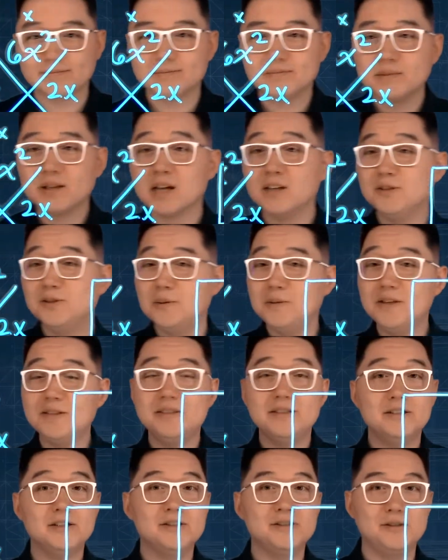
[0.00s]
So this
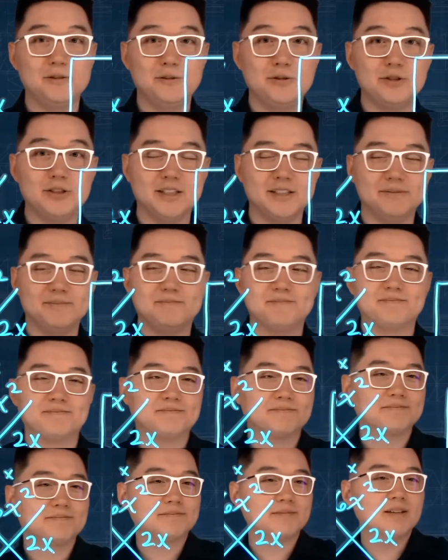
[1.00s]
is the solution.
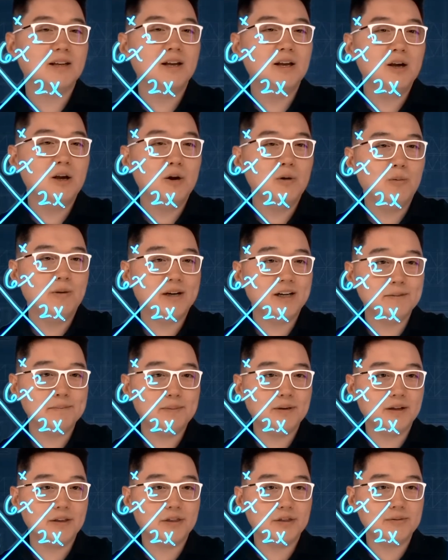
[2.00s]
We're going to
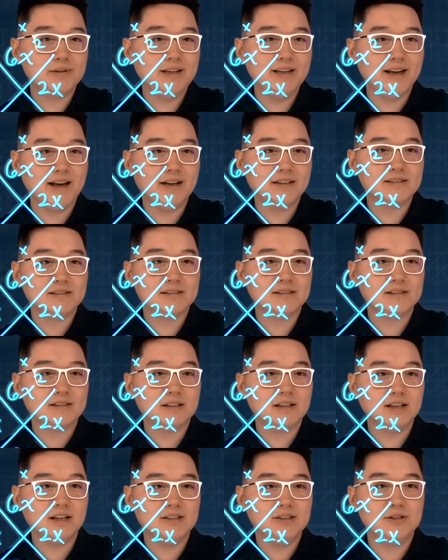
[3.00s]
put 3x
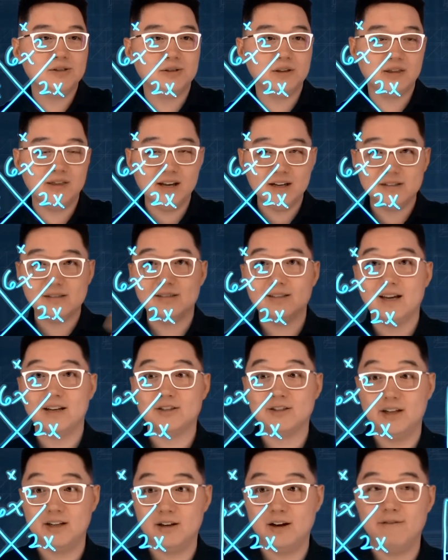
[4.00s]
into this
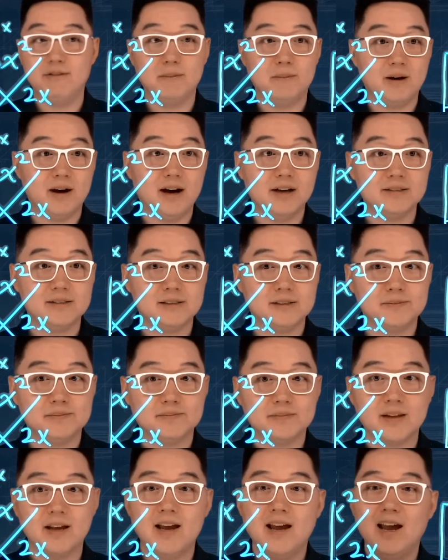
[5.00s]
section of the box,
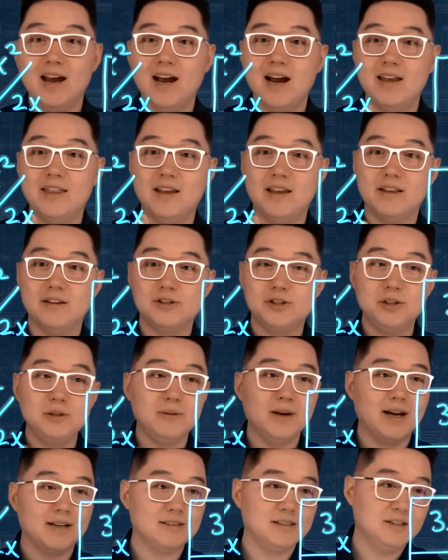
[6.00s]
and then
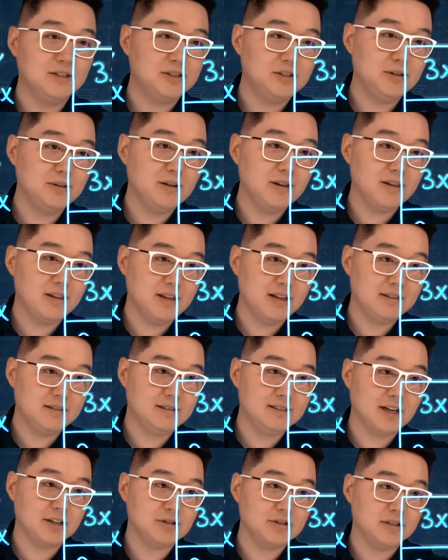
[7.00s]
2x into this
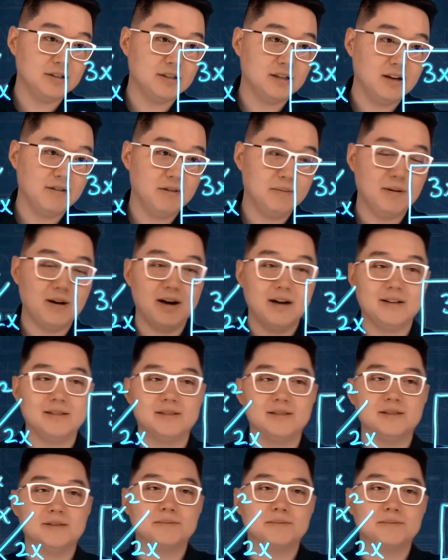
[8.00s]
section of the box.